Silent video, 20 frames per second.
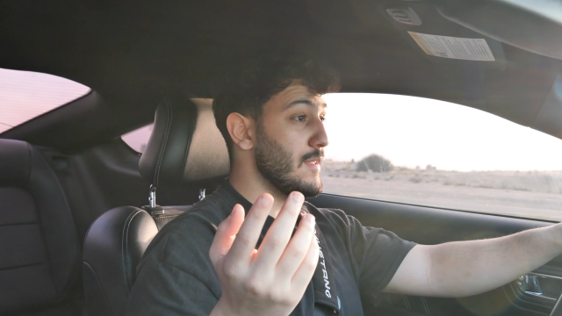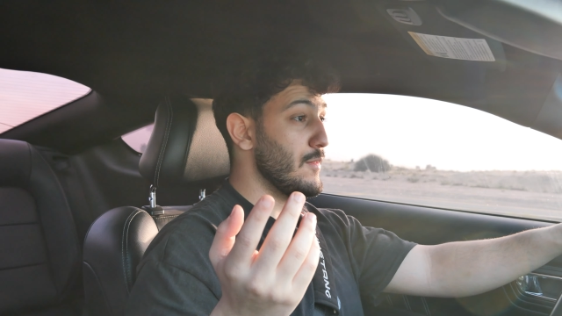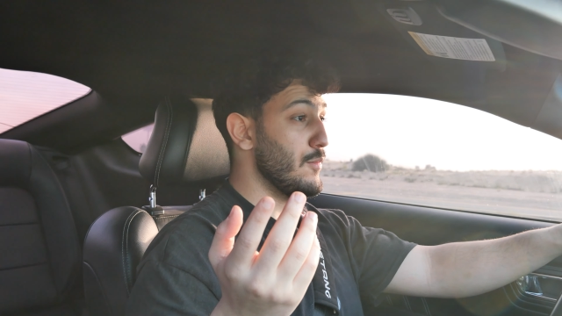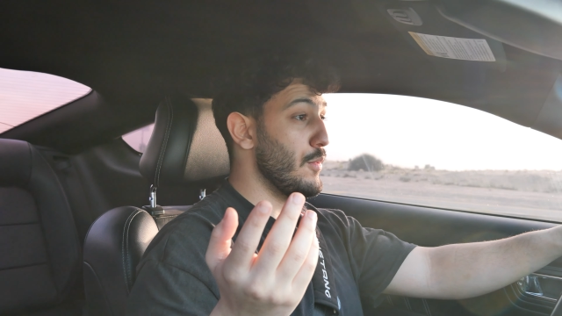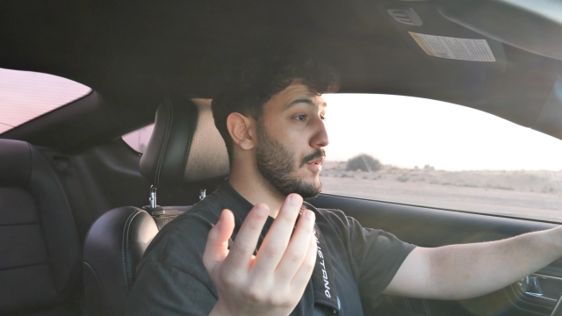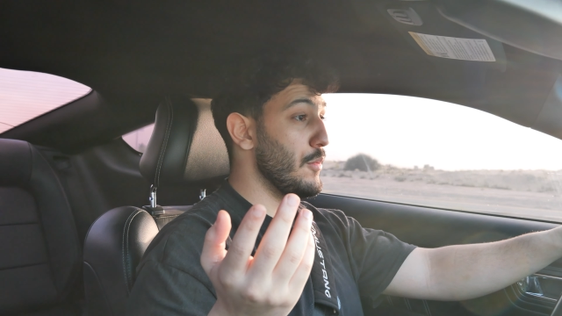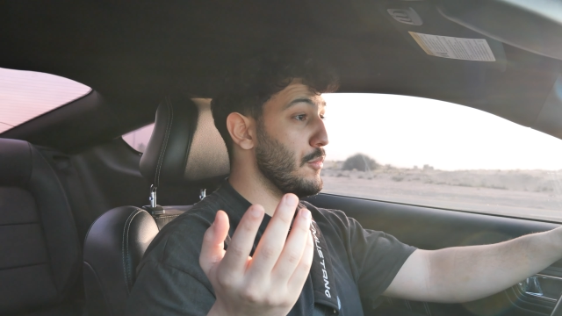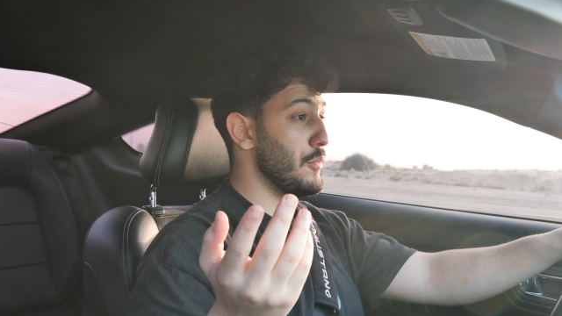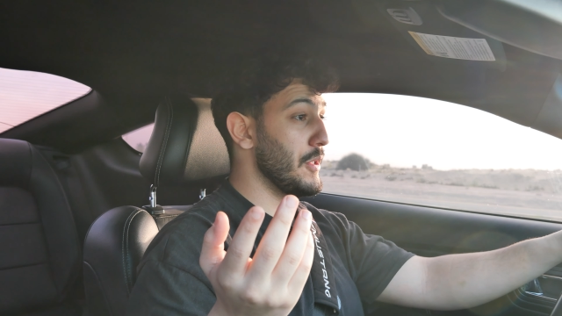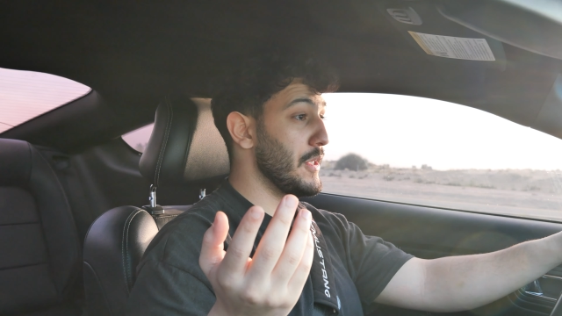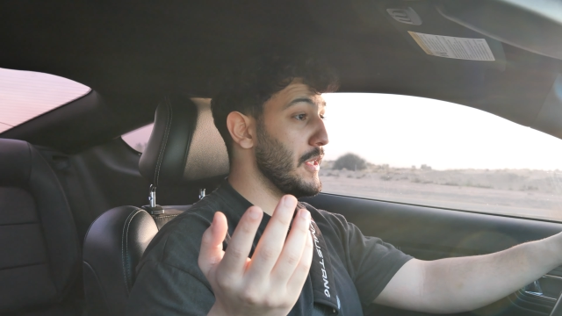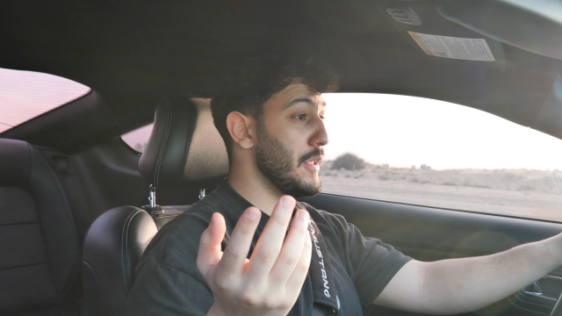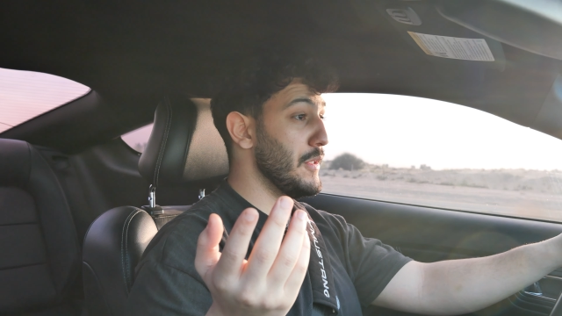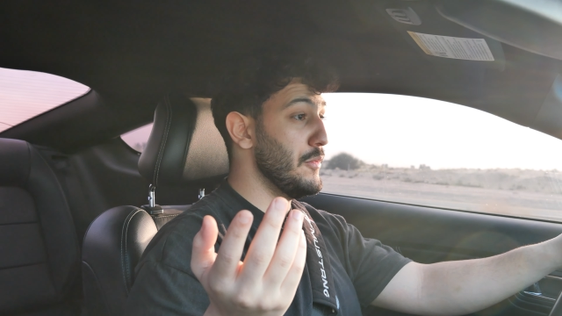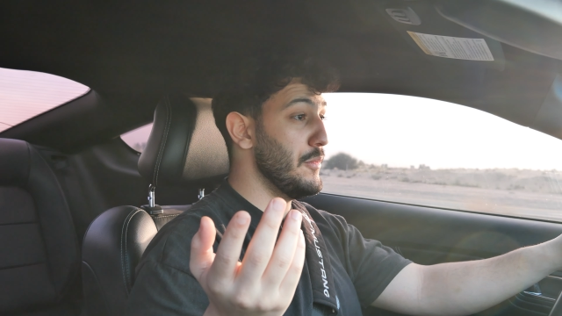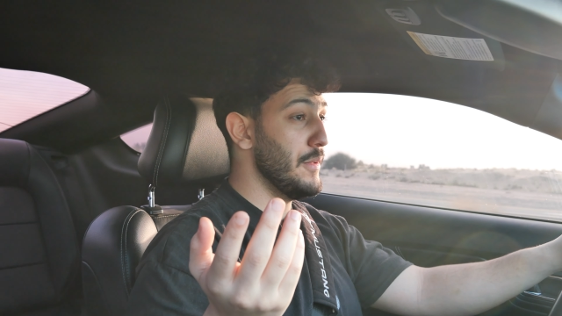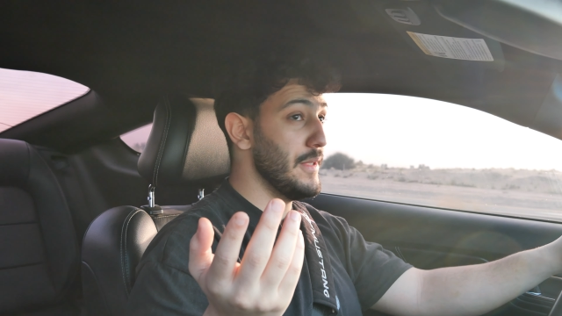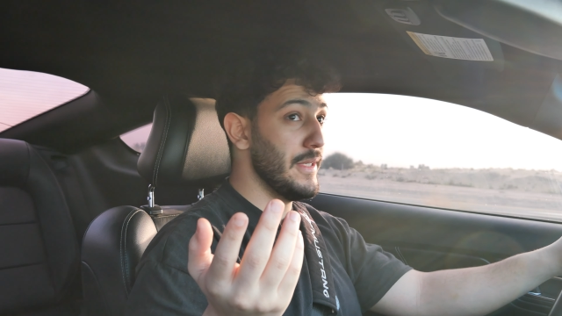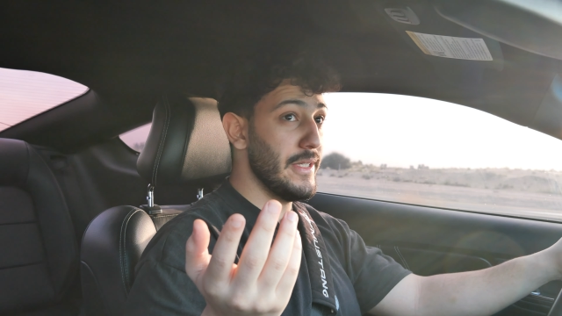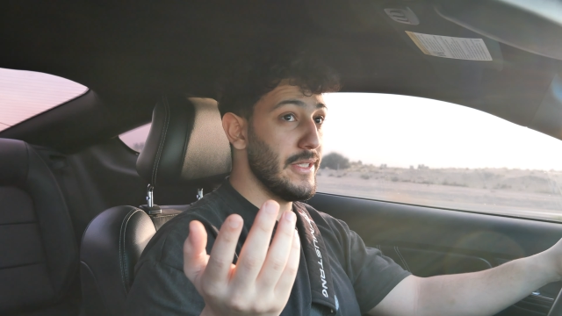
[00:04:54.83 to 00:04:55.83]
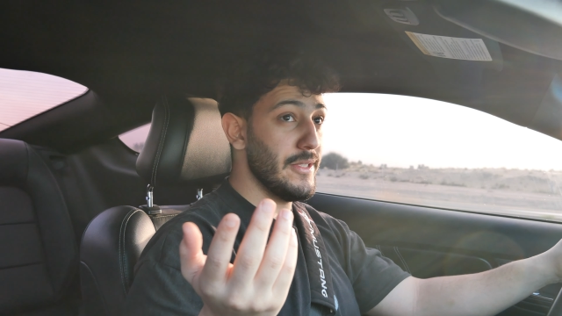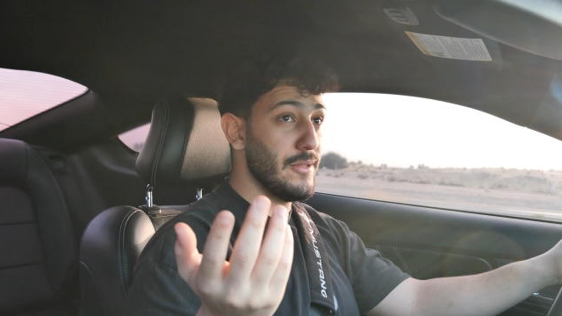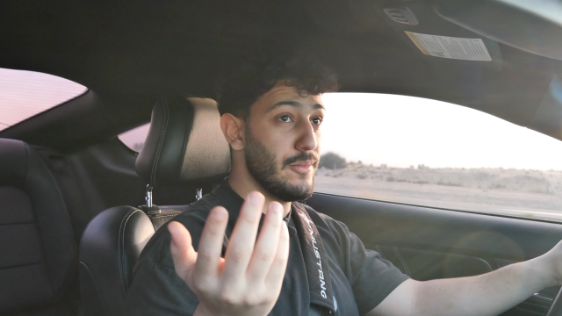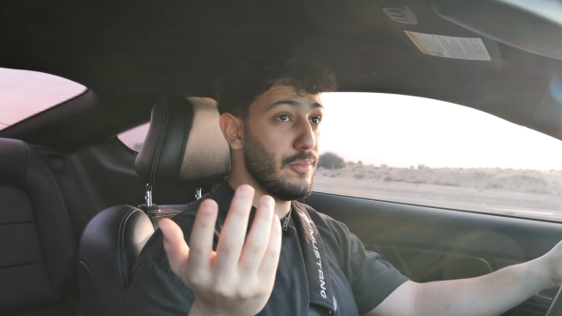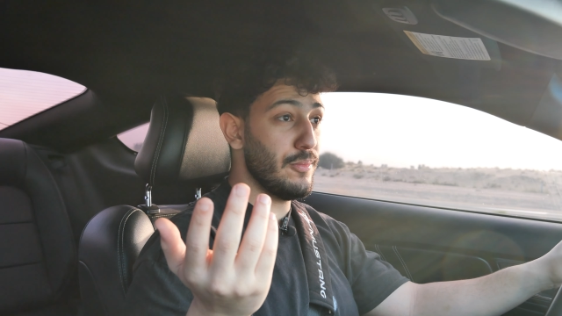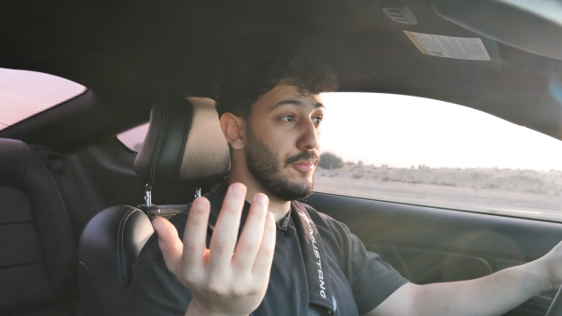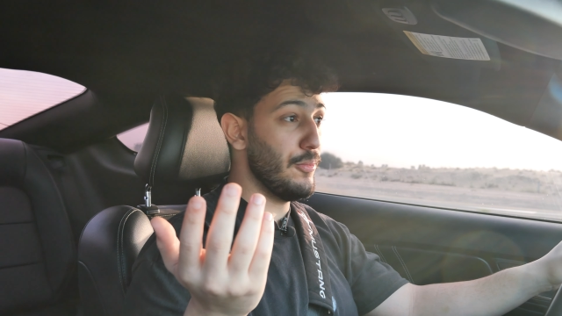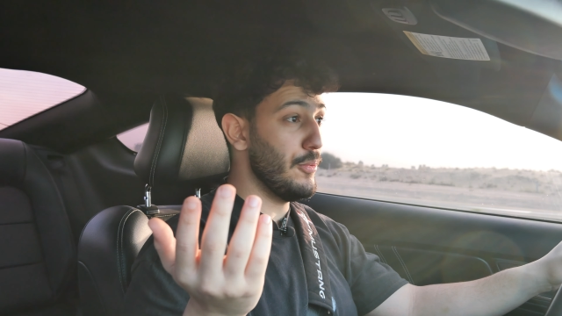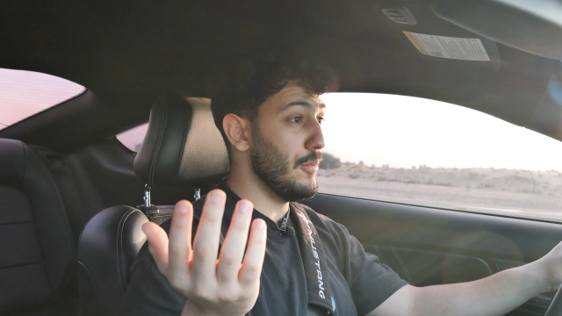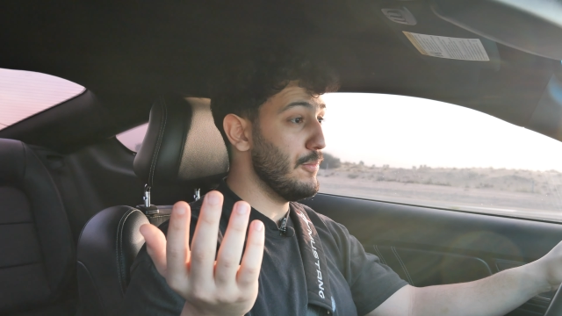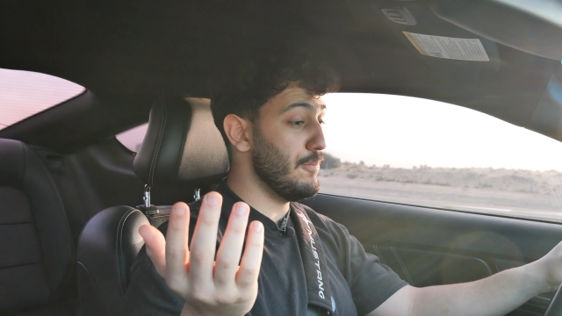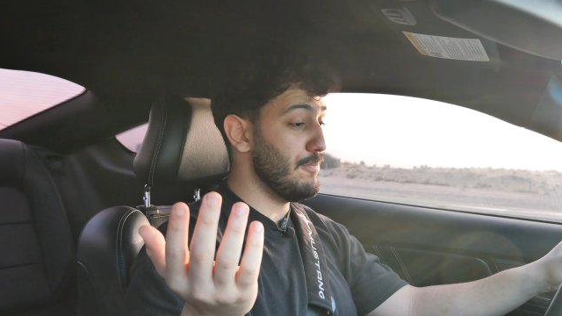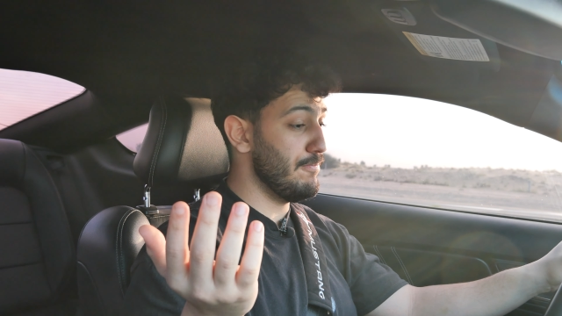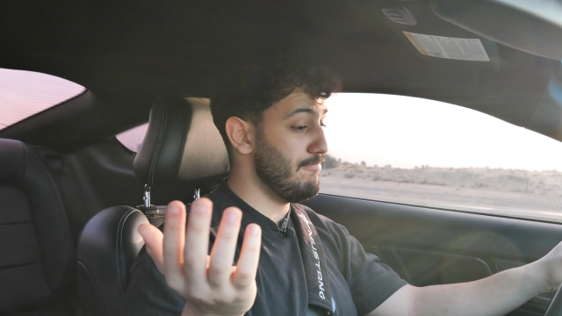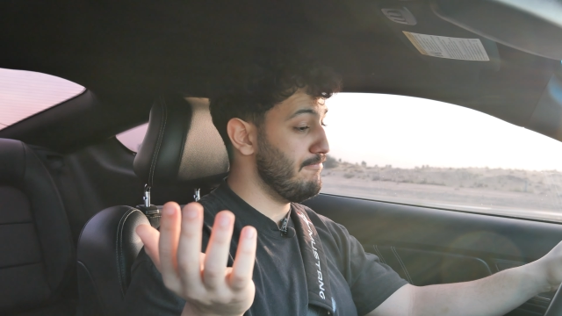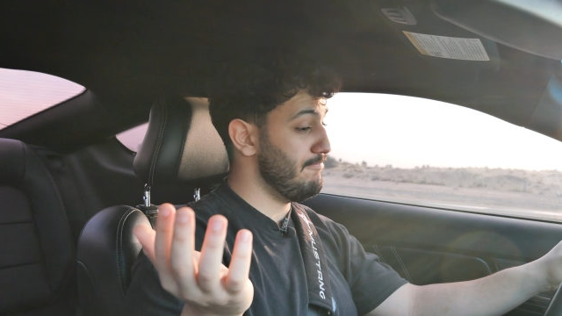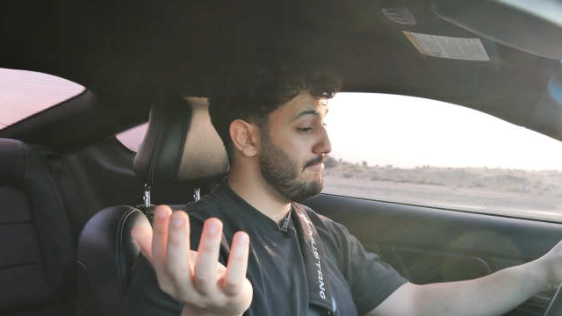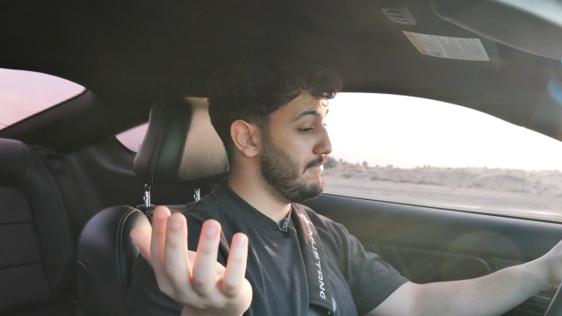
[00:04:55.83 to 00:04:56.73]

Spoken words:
guess what we're gonna do is we'll